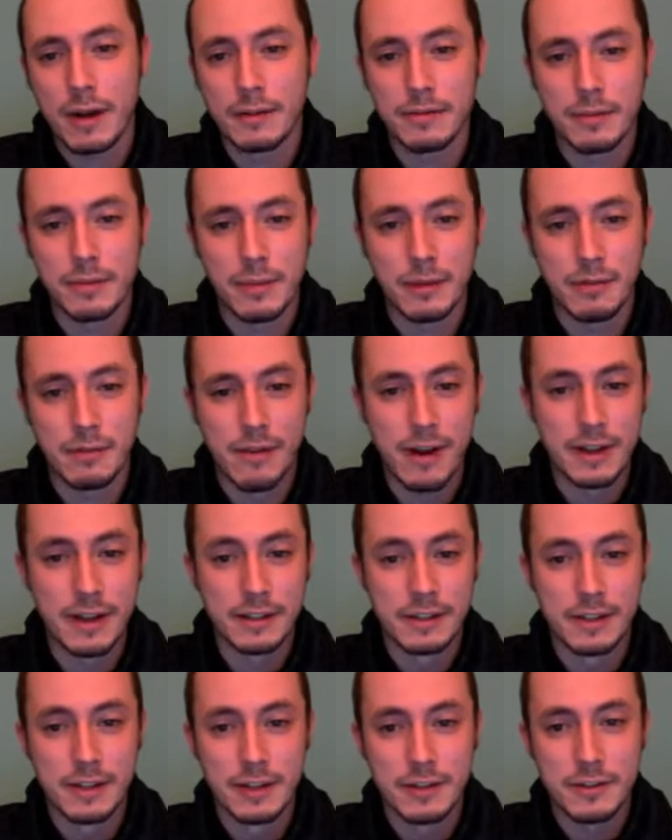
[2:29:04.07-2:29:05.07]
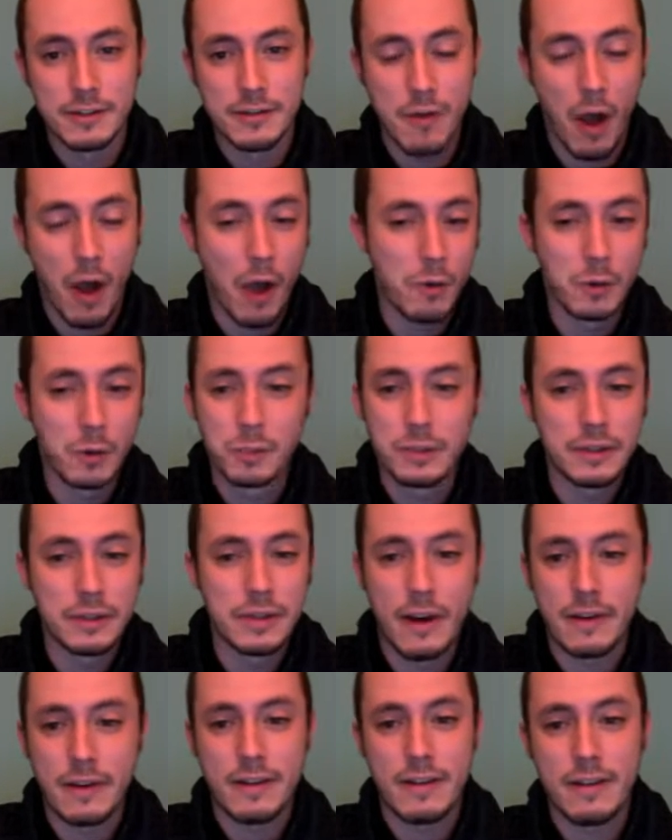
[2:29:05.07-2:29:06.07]
for me, right? So I will be
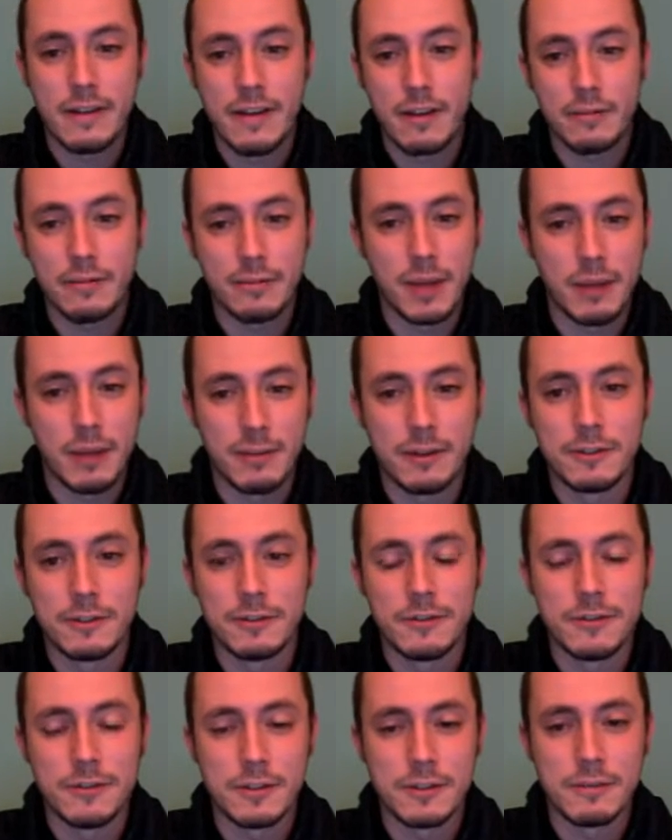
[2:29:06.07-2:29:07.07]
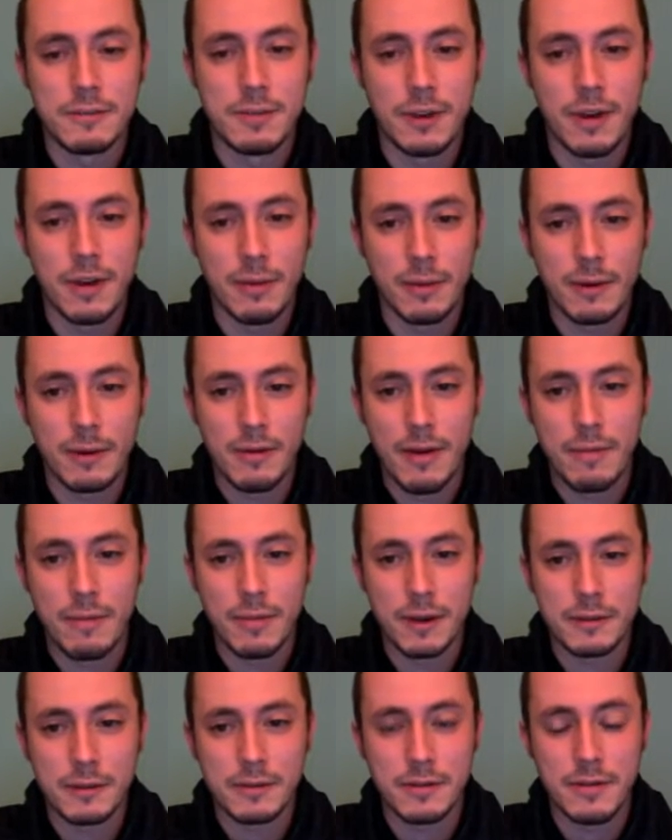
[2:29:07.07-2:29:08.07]
lucky enough maybe just to become a
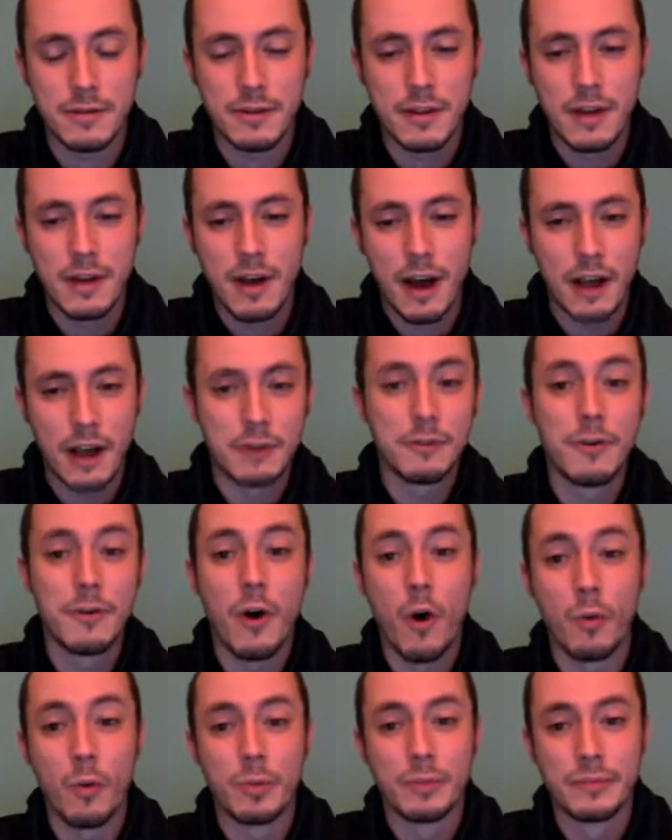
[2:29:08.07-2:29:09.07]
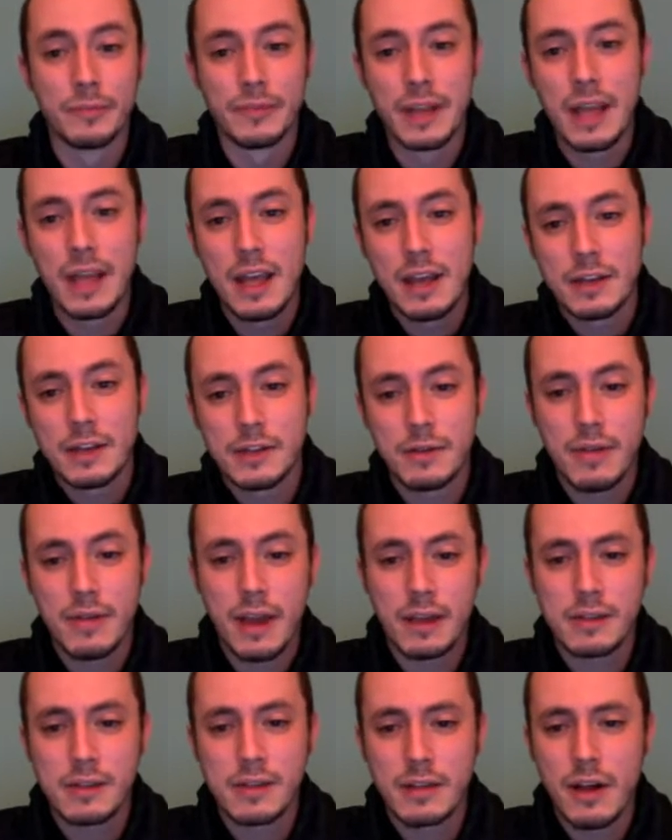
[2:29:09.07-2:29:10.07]
grandmaster. I do hope. So
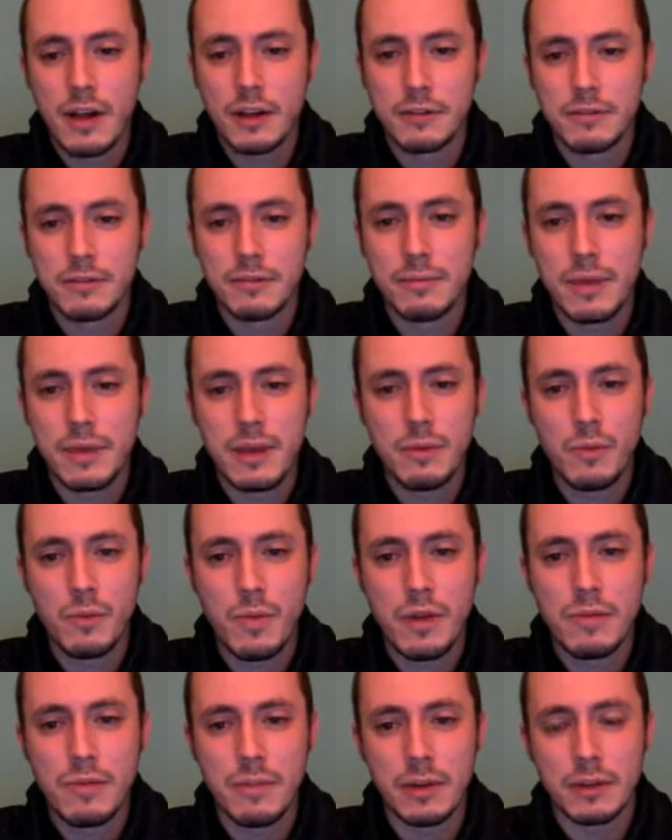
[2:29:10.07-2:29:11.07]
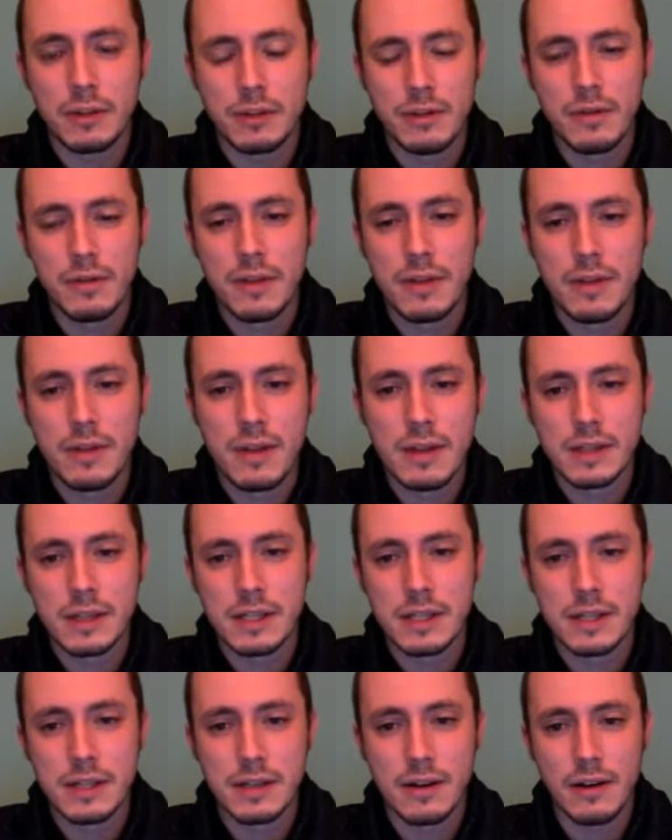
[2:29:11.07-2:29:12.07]
thanks a lot for being with me during
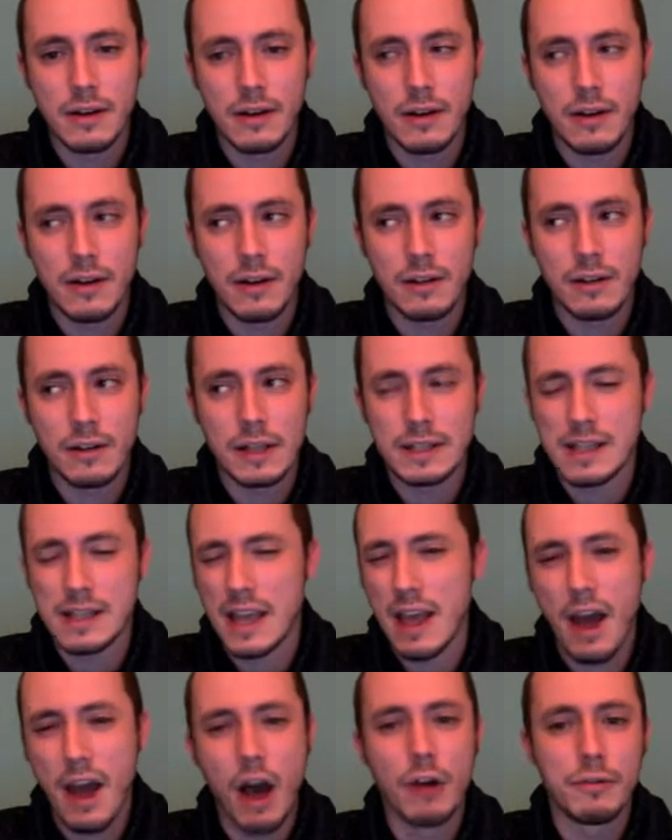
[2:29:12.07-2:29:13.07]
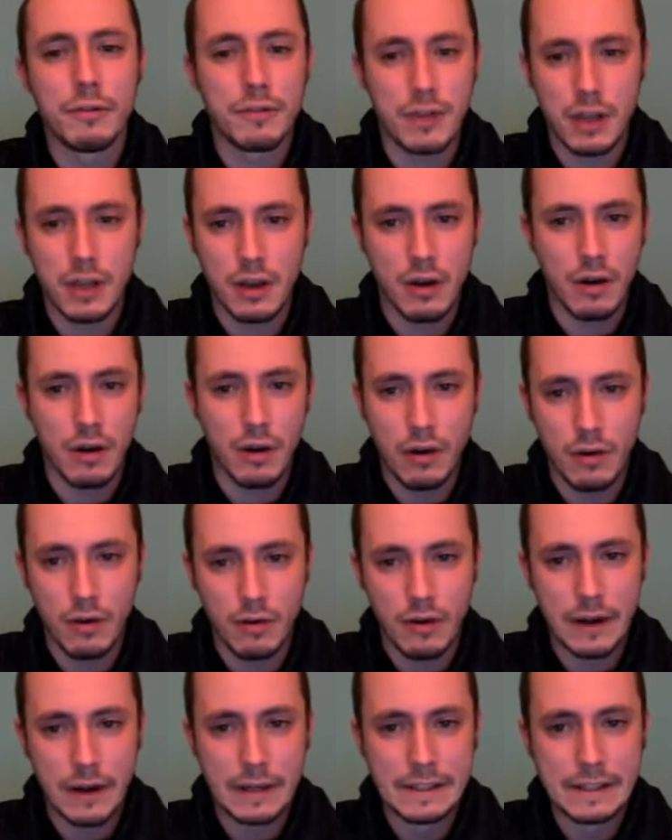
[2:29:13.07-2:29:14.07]
this, let's say, half a year,
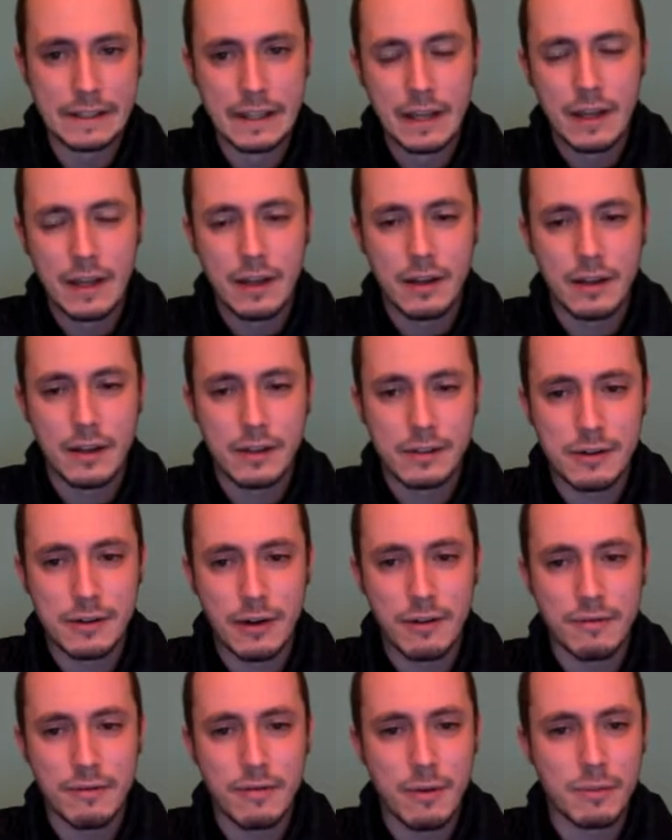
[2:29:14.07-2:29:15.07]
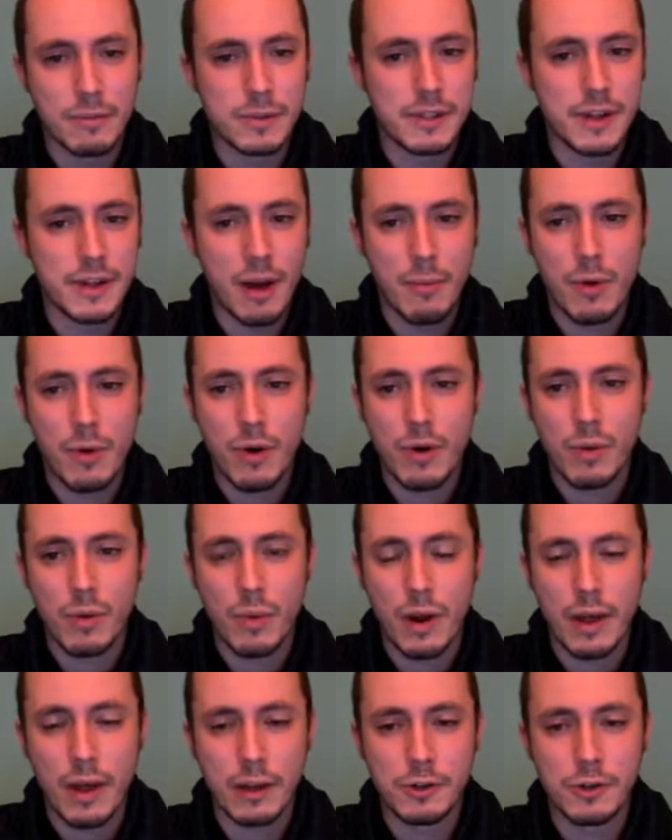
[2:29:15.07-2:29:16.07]
right? Starting from summer
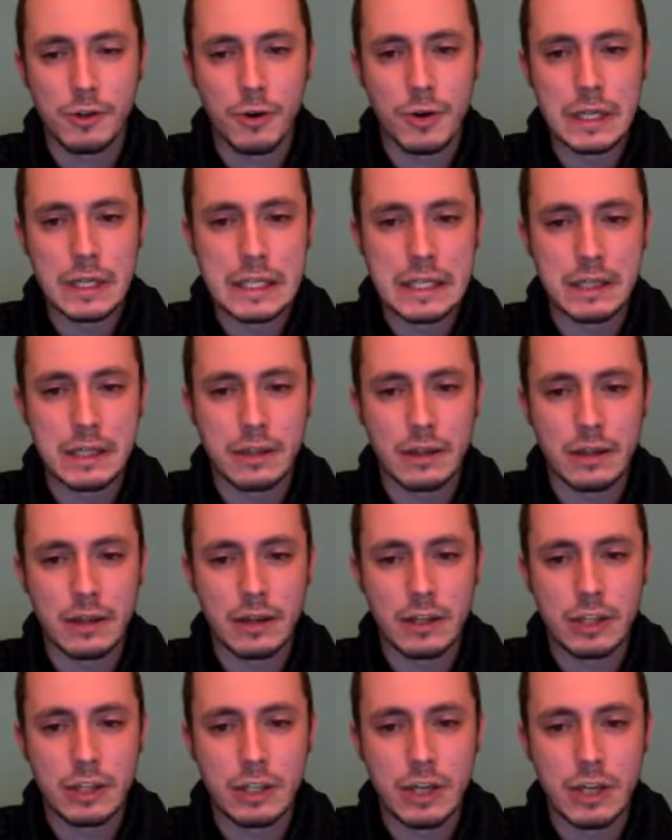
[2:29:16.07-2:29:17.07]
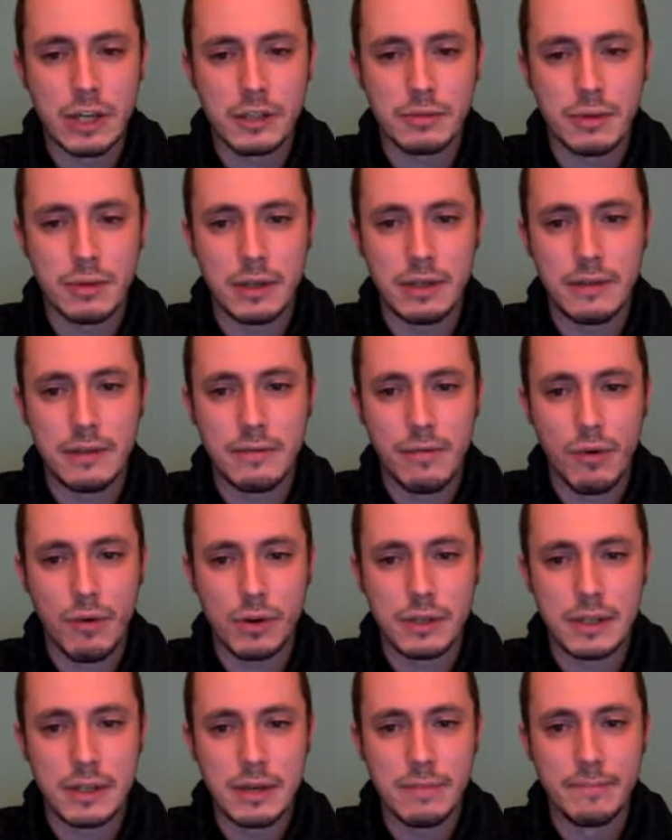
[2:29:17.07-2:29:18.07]
when I joined Chess24
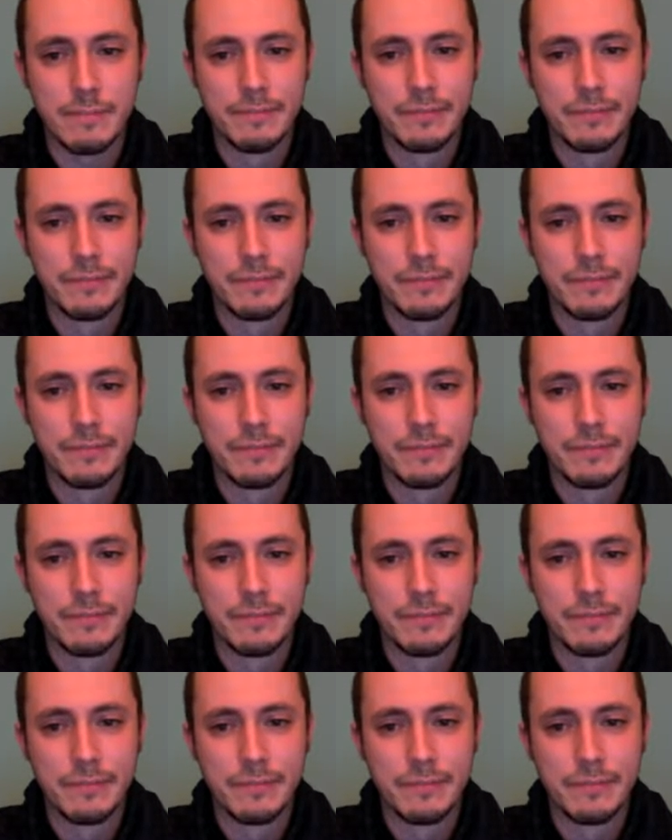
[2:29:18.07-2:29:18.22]
team.